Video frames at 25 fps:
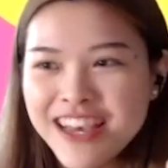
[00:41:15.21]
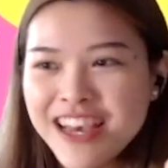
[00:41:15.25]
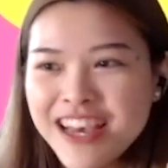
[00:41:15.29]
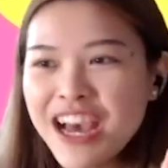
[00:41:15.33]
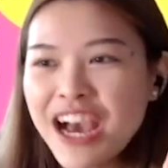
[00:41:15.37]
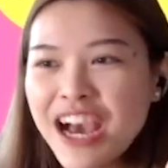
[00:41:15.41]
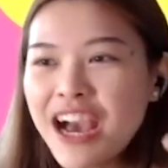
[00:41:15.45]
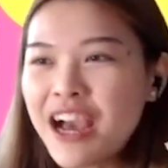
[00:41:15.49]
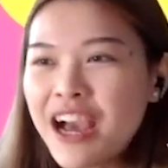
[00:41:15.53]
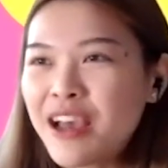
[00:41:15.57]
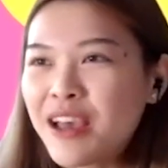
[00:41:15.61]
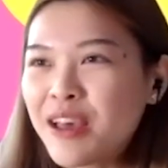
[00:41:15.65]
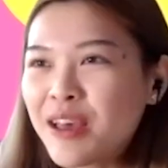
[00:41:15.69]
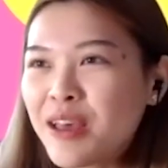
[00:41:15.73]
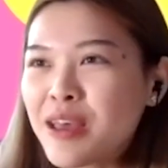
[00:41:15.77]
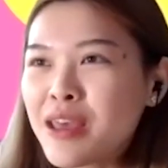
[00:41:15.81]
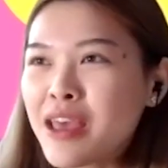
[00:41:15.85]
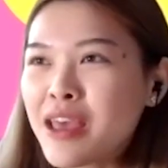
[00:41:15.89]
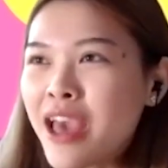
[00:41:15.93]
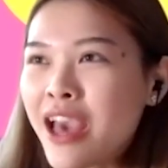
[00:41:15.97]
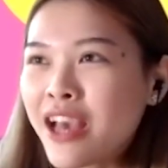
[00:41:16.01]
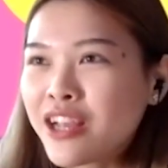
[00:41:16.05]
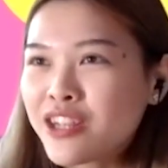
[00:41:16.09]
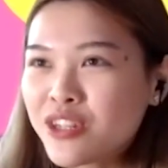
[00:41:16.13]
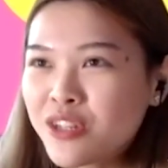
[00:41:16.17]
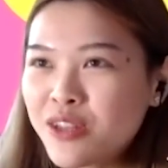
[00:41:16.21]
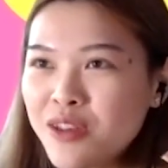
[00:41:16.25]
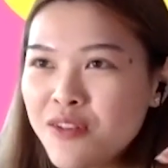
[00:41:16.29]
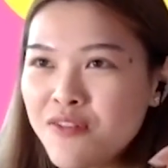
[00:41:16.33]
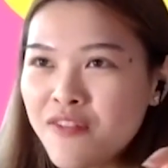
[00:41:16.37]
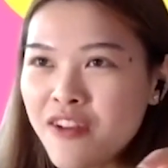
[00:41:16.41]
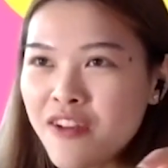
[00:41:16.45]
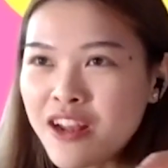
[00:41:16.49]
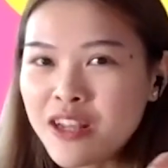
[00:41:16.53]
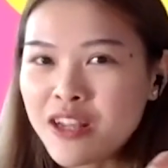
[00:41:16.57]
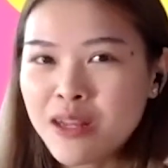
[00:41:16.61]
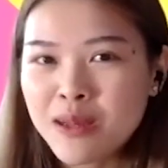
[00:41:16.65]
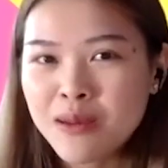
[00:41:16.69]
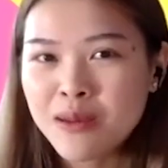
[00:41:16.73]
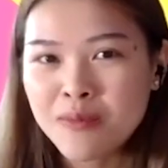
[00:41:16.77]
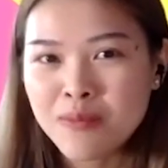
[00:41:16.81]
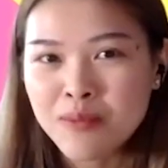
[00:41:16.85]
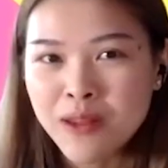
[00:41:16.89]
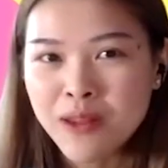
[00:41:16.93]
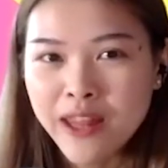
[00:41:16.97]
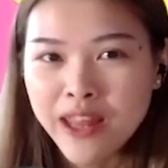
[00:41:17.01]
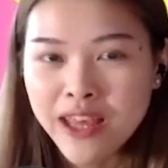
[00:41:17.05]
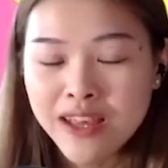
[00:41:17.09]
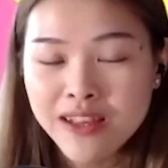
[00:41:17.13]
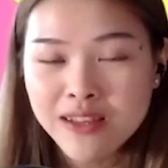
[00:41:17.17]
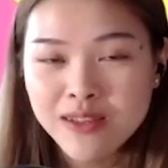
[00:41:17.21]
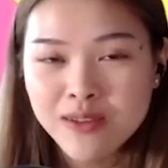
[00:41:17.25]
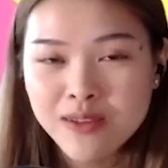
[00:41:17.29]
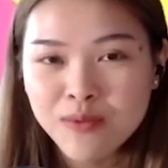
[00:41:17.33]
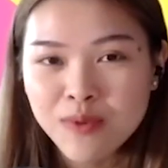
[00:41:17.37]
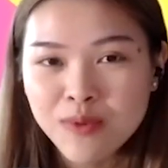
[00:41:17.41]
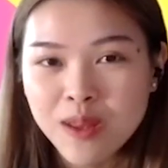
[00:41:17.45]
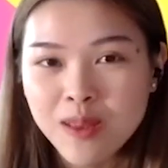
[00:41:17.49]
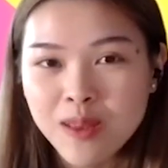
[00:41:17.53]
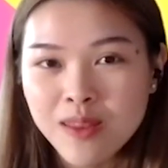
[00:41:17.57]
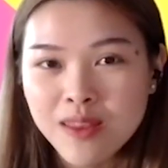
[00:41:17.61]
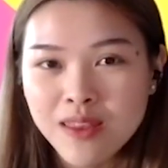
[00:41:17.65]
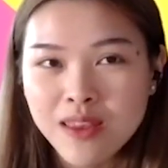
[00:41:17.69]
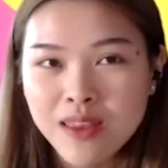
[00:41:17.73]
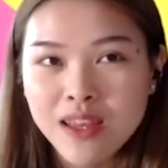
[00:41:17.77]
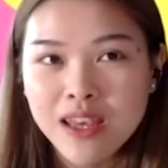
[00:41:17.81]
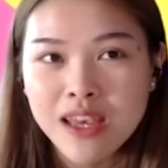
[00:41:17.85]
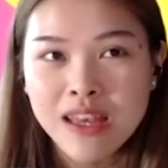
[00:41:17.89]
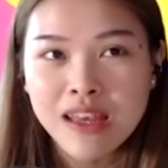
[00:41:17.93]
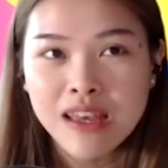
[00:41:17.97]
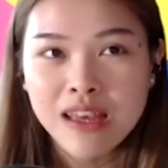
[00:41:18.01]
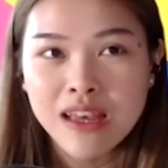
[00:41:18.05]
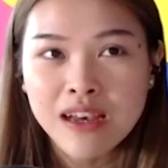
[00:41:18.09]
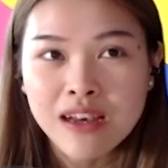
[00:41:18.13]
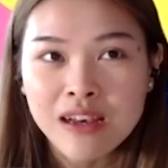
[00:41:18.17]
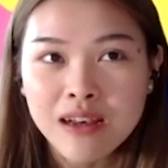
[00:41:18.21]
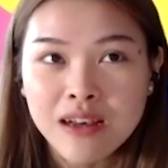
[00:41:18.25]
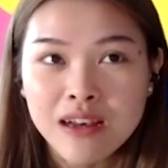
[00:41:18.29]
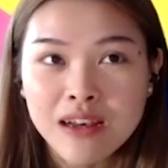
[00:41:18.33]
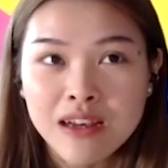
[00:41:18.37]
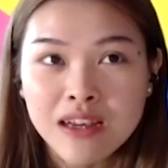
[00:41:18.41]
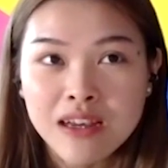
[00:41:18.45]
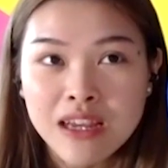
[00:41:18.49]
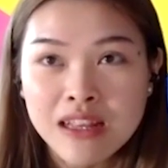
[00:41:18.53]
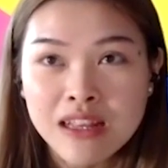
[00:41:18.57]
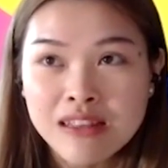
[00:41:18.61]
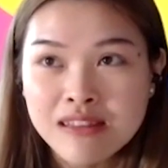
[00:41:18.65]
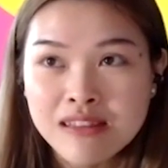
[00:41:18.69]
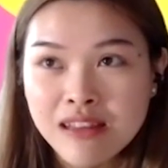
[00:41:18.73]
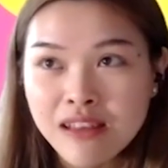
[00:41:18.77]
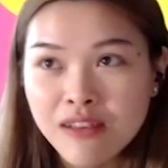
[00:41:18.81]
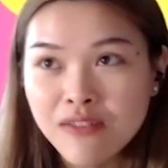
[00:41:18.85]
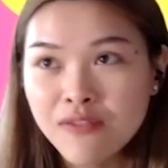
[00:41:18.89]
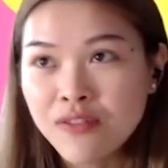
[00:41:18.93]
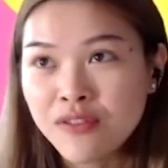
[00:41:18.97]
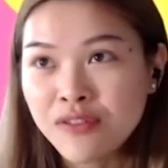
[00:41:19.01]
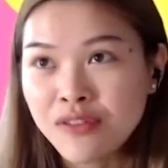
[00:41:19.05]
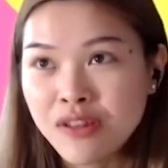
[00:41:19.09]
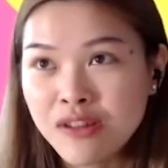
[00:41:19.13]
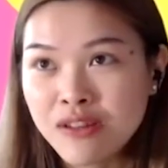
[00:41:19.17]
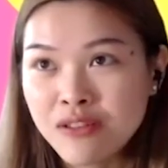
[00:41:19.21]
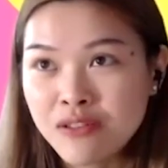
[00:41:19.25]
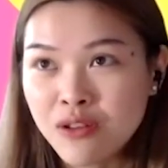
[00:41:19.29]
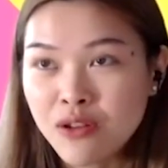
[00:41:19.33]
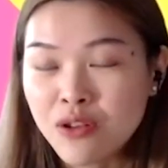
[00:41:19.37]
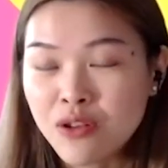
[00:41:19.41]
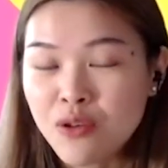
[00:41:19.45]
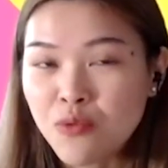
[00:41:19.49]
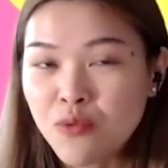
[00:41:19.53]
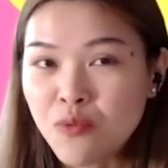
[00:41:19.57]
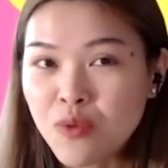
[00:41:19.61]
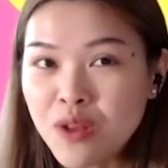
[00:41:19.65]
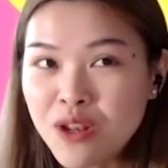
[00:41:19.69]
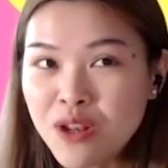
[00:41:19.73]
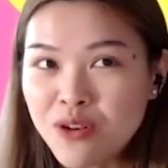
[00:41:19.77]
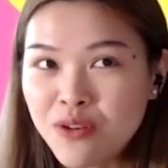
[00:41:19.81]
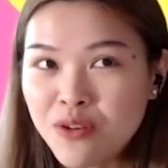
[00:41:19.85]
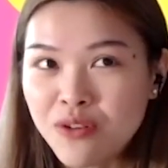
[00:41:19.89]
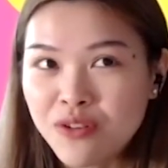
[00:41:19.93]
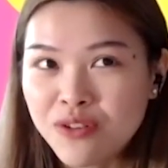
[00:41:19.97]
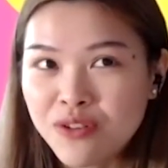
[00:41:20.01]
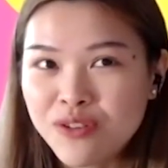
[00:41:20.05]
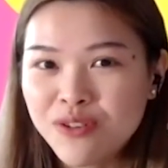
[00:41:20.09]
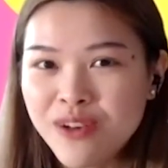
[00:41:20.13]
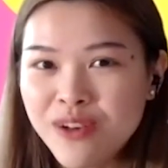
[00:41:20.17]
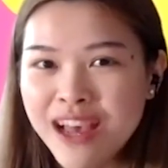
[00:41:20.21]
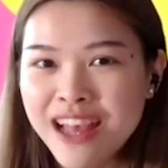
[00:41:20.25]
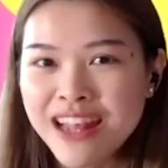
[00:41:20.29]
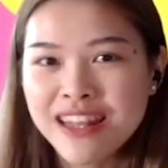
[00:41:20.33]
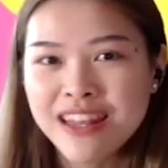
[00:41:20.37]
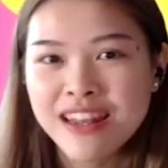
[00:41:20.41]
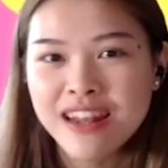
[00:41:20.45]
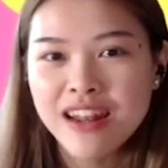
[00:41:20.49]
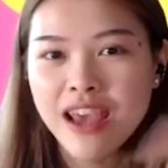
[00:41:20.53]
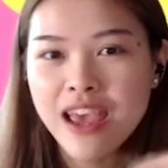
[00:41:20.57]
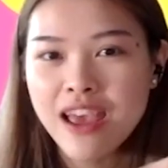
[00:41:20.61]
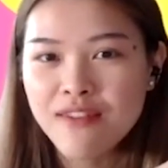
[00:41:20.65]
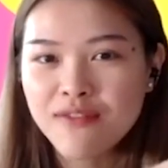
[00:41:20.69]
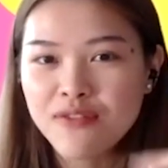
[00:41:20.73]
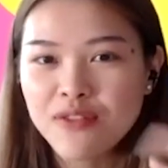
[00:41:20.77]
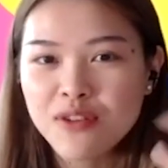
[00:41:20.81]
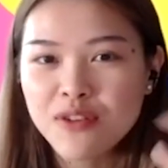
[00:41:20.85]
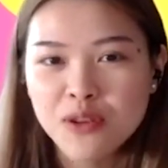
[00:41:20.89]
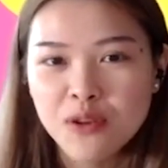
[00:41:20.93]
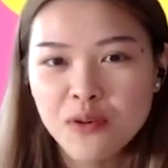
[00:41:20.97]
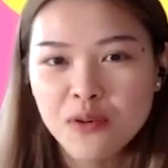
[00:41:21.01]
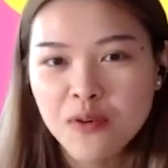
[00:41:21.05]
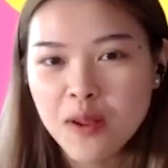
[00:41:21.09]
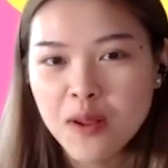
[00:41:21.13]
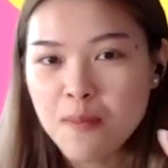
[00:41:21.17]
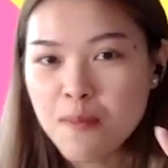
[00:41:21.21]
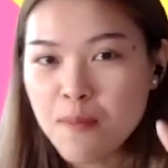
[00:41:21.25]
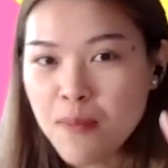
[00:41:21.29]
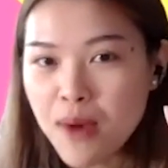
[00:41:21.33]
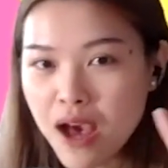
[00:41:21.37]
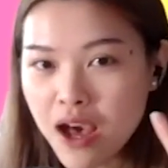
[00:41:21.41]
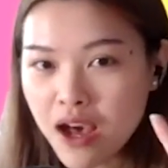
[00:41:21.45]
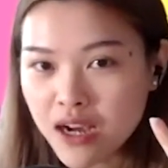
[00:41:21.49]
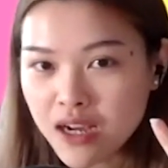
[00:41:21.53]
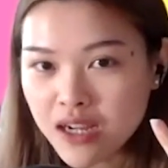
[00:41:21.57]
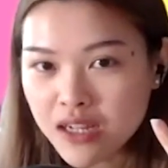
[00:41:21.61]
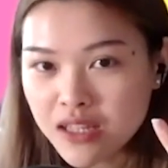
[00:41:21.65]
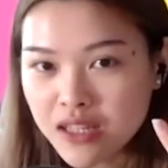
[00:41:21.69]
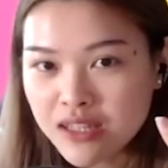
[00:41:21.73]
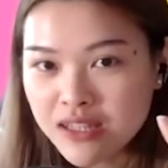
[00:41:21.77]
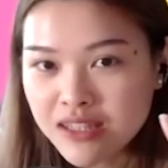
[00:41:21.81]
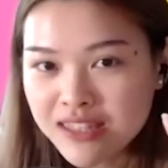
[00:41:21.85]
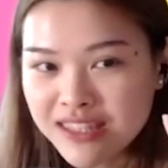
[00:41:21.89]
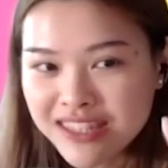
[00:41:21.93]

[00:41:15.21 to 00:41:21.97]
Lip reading: I actually rented a place with insect filters on the window, so I didn't have to deal with bugs.